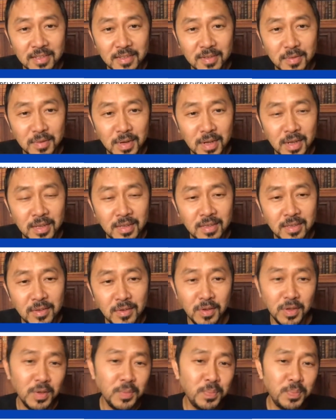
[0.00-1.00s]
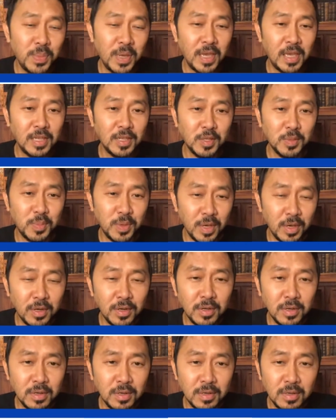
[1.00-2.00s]
right? Your hip pain is
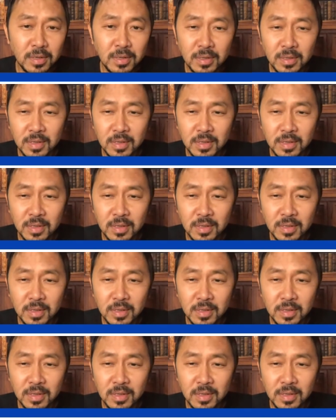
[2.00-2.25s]
better,